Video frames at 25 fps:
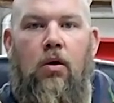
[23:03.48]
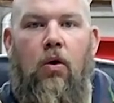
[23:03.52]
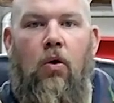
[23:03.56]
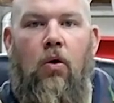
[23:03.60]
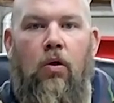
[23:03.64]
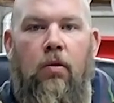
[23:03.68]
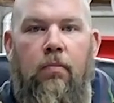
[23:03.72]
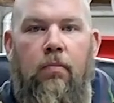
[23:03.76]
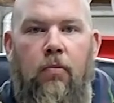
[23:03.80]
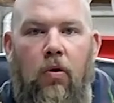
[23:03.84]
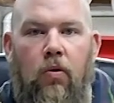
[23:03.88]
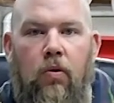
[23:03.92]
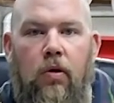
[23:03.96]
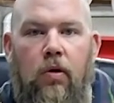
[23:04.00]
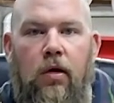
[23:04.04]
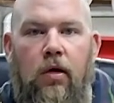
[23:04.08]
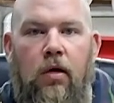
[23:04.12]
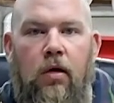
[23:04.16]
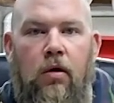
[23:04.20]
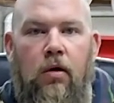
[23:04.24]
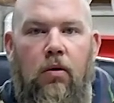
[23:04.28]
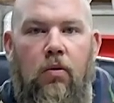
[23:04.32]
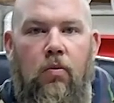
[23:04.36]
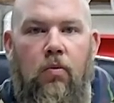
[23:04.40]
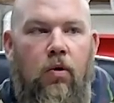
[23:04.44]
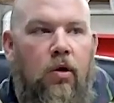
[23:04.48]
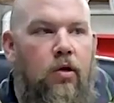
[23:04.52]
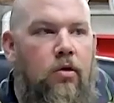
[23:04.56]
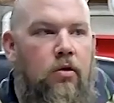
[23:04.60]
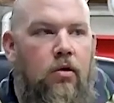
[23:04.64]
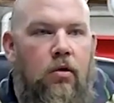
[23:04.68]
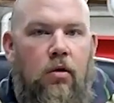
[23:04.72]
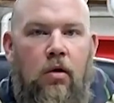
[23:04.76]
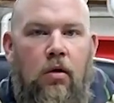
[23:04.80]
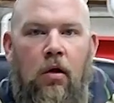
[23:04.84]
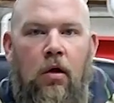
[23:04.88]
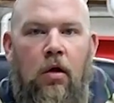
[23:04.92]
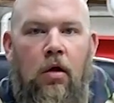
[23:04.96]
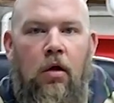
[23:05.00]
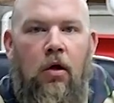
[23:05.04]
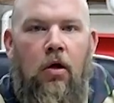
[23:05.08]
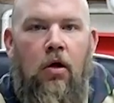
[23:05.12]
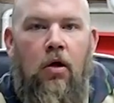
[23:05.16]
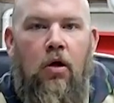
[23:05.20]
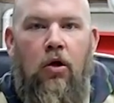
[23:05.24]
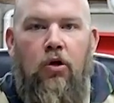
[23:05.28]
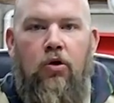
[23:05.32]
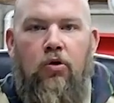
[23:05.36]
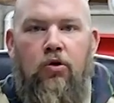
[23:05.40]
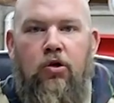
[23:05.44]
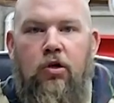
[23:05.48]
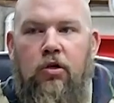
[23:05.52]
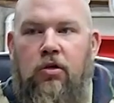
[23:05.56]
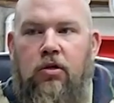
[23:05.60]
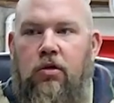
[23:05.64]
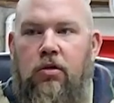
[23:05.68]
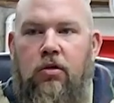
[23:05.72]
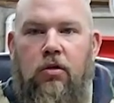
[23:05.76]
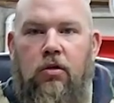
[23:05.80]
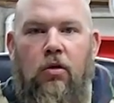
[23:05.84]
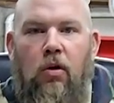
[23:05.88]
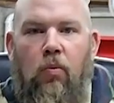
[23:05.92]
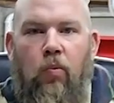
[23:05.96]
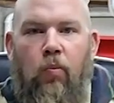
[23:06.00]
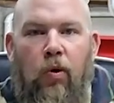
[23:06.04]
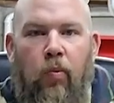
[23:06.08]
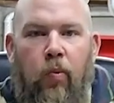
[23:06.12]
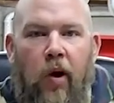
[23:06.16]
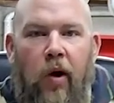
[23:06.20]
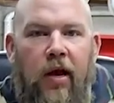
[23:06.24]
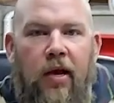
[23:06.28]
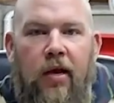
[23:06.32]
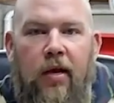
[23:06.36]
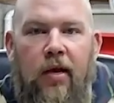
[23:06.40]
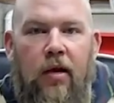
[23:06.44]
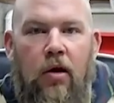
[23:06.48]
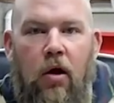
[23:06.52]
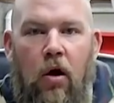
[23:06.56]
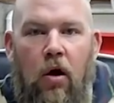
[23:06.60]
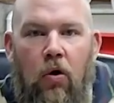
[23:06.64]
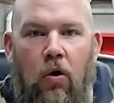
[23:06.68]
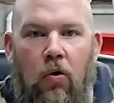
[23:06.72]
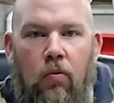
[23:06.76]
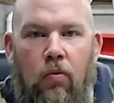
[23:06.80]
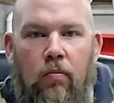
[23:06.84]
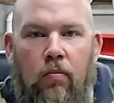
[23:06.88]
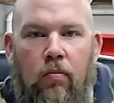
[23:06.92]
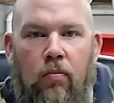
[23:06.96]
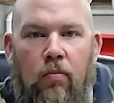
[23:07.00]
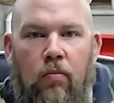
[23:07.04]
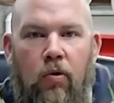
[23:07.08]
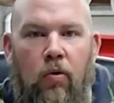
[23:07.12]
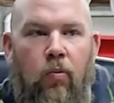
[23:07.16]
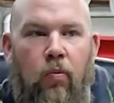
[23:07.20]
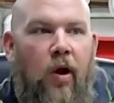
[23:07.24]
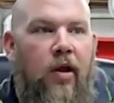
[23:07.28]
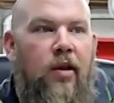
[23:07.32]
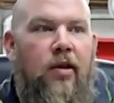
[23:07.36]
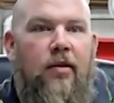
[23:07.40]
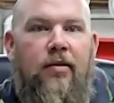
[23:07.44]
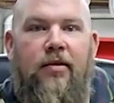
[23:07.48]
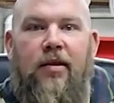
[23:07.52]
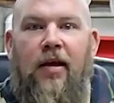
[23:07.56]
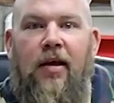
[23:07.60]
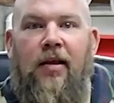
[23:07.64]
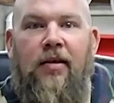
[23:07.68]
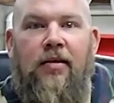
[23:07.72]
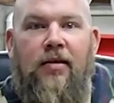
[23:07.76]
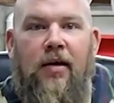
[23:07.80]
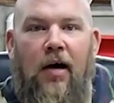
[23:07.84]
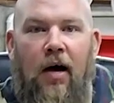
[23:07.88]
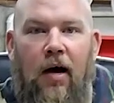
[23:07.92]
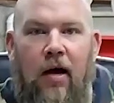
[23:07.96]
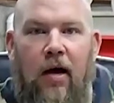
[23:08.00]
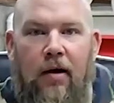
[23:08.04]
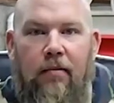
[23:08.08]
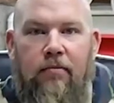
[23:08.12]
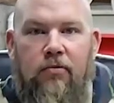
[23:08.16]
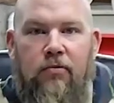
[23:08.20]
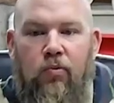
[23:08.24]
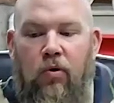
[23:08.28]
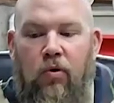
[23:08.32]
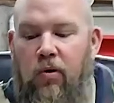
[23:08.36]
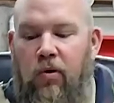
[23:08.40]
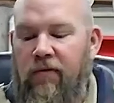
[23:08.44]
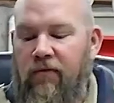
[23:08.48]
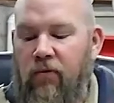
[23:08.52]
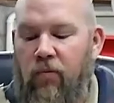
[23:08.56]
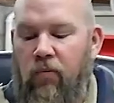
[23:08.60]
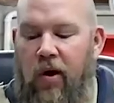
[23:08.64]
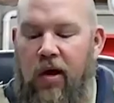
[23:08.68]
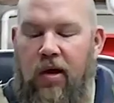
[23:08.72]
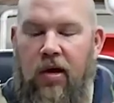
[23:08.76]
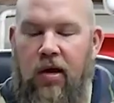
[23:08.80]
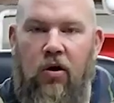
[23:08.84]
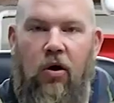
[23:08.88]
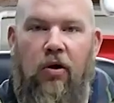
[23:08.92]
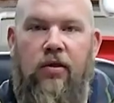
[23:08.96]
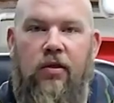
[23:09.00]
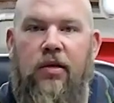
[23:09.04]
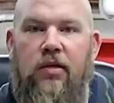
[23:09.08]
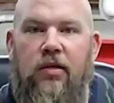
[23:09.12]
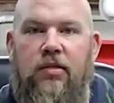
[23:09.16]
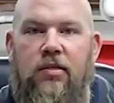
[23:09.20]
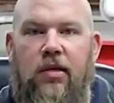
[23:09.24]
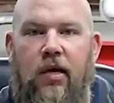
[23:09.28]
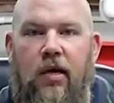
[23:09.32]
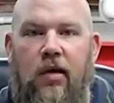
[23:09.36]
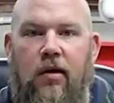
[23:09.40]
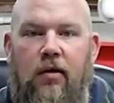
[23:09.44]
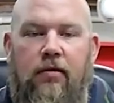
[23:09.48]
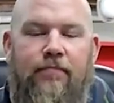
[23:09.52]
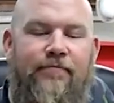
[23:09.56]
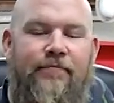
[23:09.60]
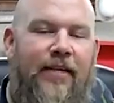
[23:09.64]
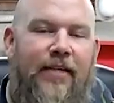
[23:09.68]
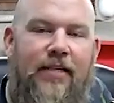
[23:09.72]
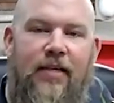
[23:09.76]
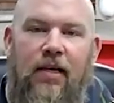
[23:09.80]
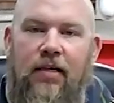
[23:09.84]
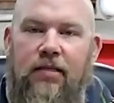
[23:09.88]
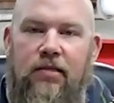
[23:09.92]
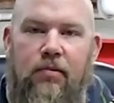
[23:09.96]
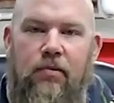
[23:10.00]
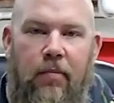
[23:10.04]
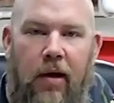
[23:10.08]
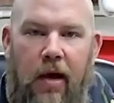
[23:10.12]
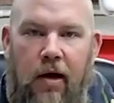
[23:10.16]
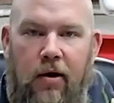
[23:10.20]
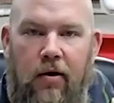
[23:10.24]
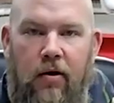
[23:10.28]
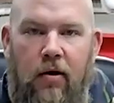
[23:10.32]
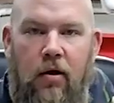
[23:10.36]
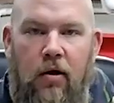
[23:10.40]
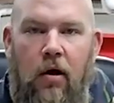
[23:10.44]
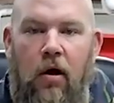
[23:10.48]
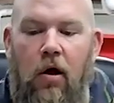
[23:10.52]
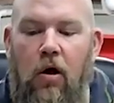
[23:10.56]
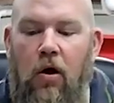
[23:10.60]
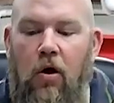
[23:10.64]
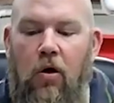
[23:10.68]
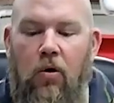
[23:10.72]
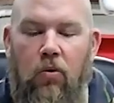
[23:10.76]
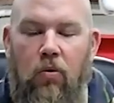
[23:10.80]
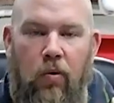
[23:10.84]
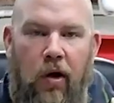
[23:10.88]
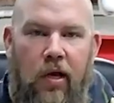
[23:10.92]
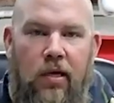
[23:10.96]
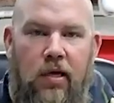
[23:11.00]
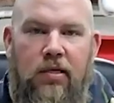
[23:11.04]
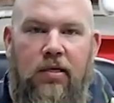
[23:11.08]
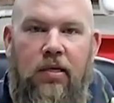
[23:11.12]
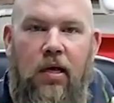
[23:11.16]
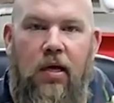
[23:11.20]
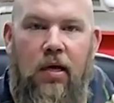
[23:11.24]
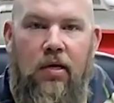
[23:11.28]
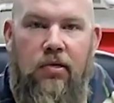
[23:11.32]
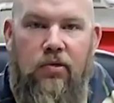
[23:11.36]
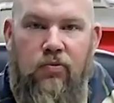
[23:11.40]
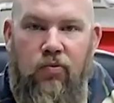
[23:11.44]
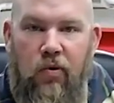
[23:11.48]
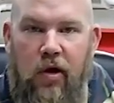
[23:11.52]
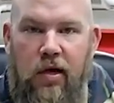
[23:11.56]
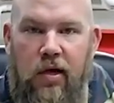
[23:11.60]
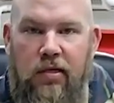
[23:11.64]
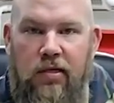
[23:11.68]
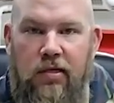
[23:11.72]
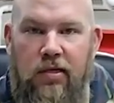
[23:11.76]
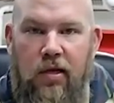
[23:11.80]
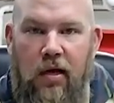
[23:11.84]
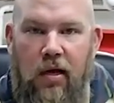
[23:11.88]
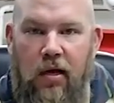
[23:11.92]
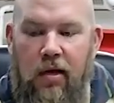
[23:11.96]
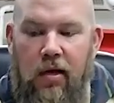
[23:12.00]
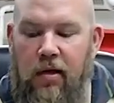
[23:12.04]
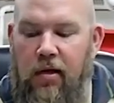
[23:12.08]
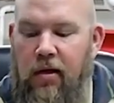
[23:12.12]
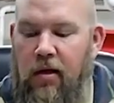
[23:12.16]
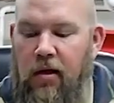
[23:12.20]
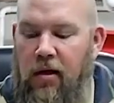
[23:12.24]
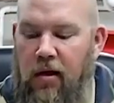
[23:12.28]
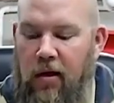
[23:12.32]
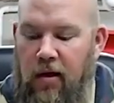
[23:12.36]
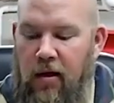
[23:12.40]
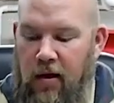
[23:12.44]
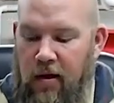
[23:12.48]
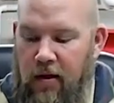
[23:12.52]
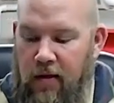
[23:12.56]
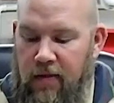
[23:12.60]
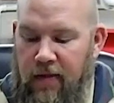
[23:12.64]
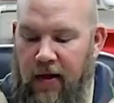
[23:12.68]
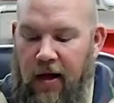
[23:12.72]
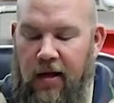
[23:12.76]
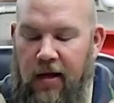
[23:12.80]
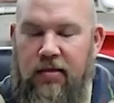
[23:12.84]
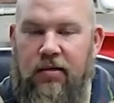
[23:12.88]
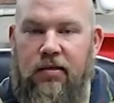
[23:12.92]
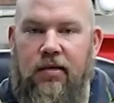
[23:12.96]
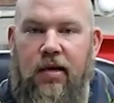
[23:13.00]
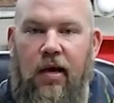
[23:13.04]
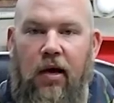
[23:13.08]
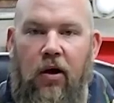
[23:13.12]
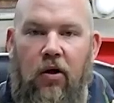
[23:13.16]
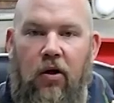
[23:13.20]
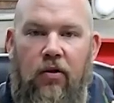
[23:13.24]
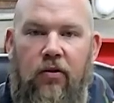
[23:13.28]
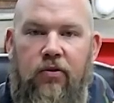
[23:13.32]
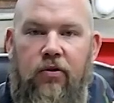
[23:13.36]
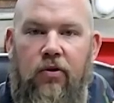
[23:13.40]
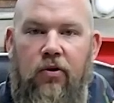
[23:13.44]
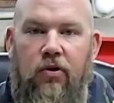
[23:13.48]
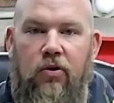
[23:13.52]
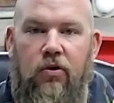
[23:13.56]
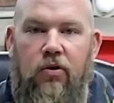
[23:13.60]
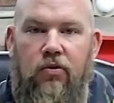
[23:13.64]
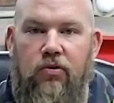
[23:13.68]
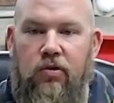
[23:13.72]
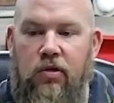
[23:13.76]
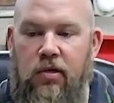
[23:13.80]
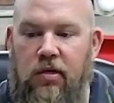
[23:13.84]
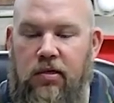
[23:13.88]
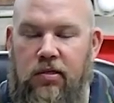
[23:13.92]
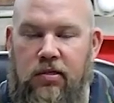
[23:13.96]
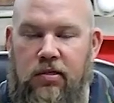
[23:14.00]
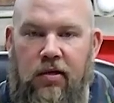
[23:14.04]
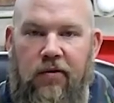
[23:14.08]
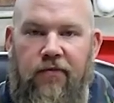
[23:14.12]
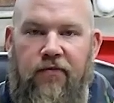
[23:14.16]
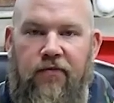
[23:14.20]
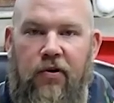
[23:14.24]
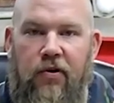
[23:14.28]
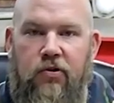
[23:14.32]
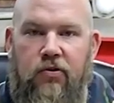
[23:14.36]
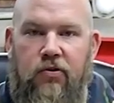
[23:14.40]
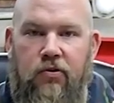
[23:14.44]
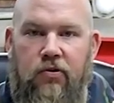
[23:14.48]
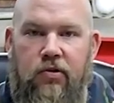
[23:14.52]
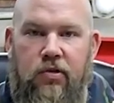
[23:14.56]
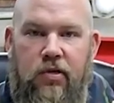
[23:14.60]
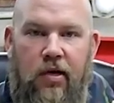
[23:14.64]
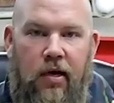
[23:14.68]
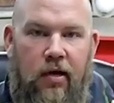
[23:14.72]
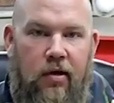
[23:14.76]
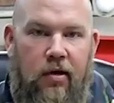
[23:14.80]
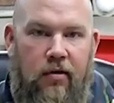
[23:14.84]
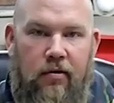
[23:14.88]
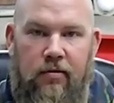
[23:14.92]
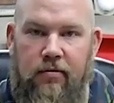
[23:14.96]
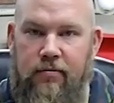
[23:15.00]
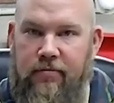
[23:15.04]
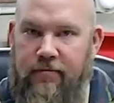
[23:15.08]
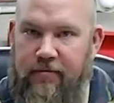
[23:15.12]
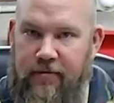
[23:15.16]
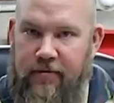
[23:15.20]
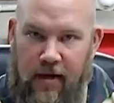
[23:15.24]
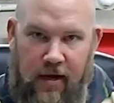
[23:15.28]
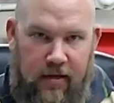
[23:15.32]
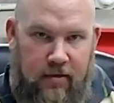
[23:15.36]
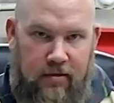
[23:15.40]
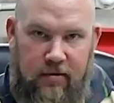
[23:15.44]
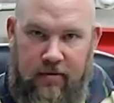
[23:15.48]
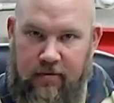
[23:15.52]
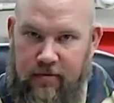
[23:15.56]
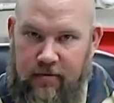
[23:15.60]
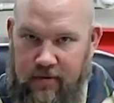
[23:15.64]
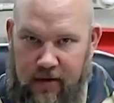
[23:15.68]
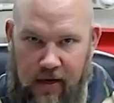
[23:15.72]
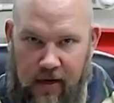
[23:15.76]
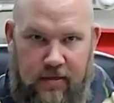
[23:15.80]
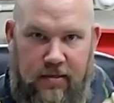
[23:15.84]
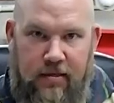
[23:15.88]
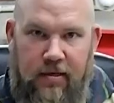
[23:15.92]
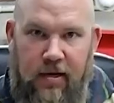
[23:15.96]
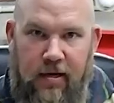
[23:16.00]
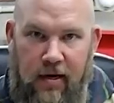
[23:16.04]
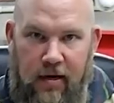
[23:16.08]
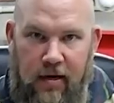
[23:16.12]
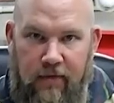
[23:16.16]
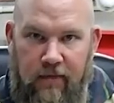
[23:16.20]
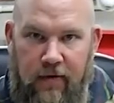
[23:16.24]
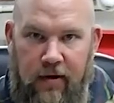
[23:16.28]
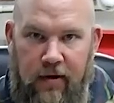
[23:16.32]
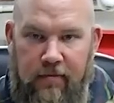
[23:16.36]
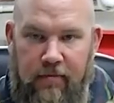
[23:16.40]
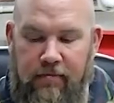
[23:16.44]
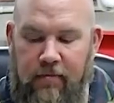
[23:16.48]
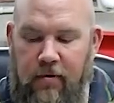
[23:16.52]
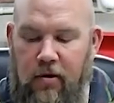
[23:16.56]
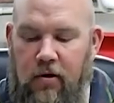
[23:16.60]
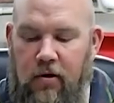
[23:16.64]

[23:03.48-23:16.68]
Holy moly. We waited at home. We waited 10 times. We even waited on this scale. It doesn't matter. Race day is race day. That scale that they're using is the official scale. That's the end of it.